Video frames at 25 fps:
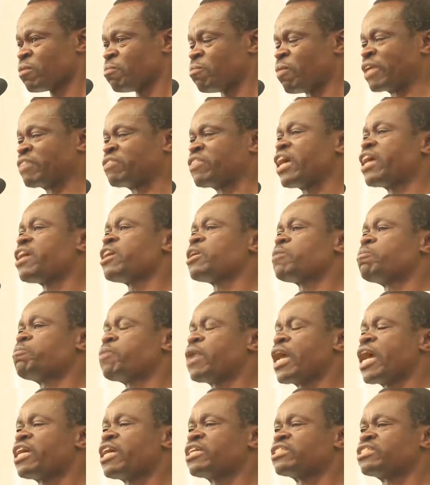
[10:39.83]
But they
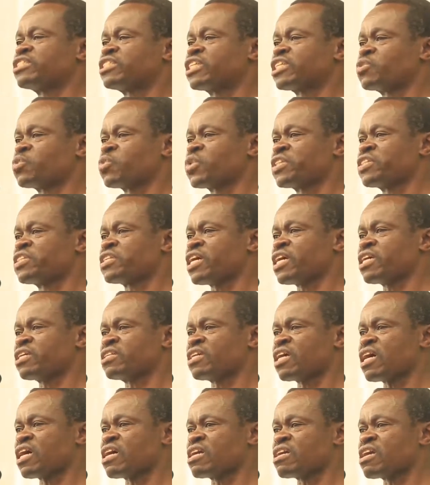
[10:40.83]
replaced it with
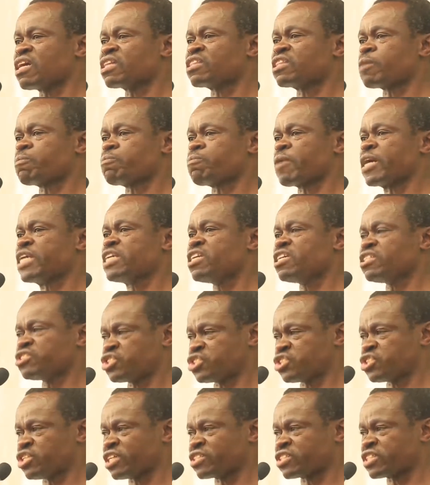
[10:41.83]
yet another
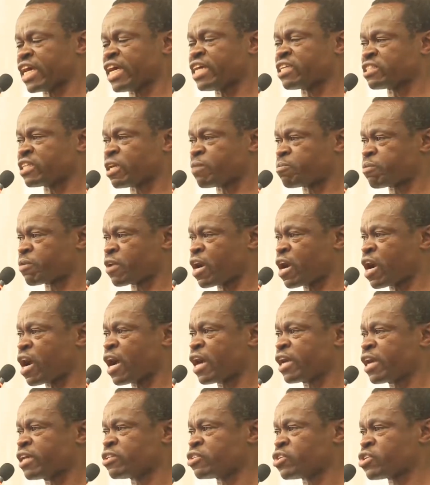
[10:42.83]
pernicious
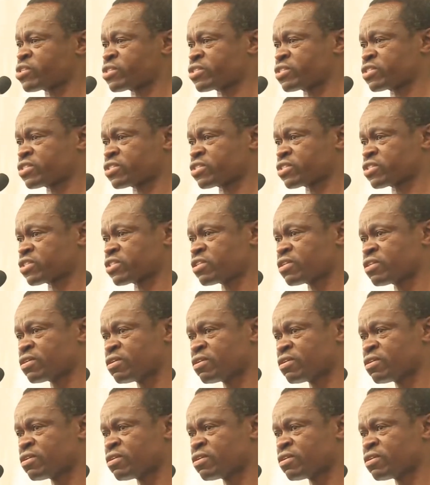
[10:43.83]
enterprise,